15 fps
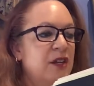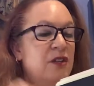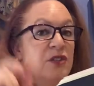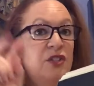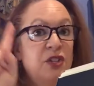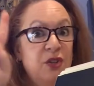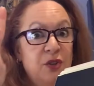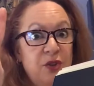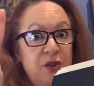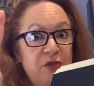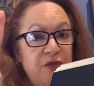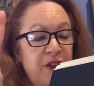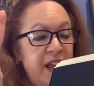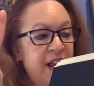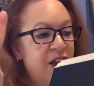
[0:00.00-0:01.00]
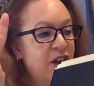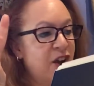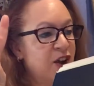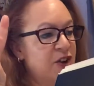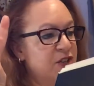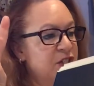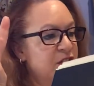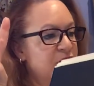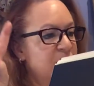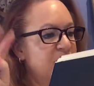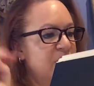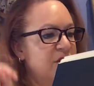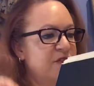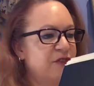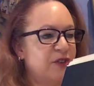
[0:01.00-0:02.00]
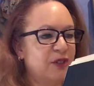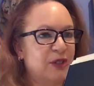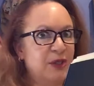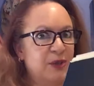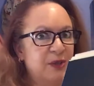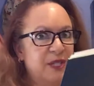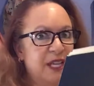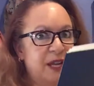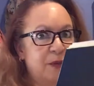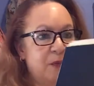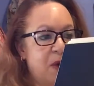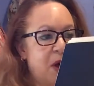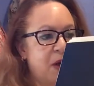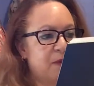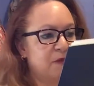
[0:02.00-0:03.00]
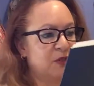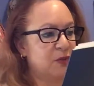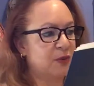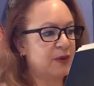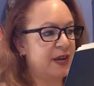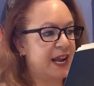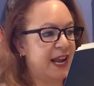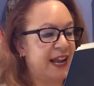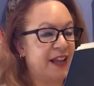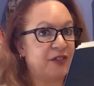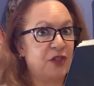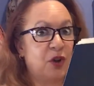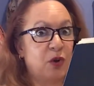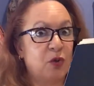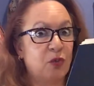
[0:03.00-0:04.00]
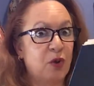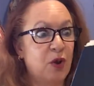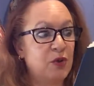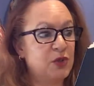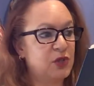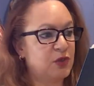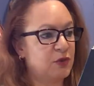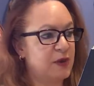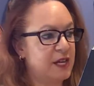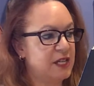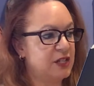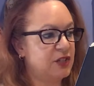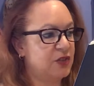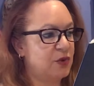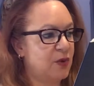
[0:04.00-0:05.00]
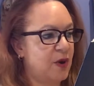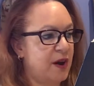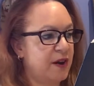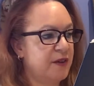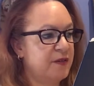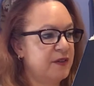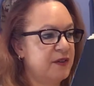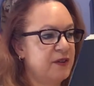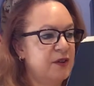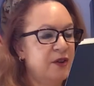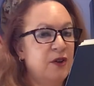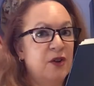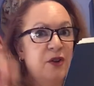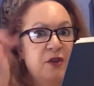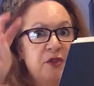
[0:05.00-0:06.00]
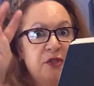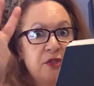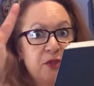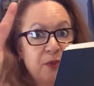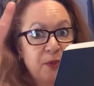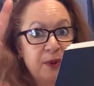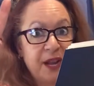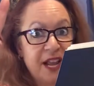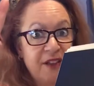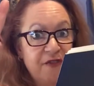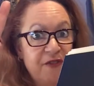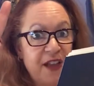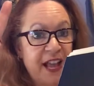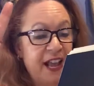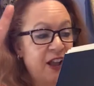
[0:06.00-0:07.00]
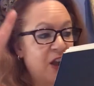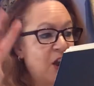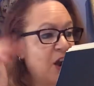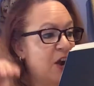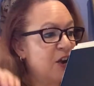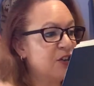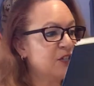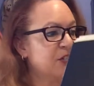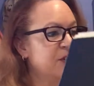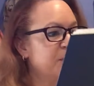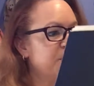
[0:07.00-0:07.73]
2 fingers for losing Mom's ring at the grocery store. 3 fingers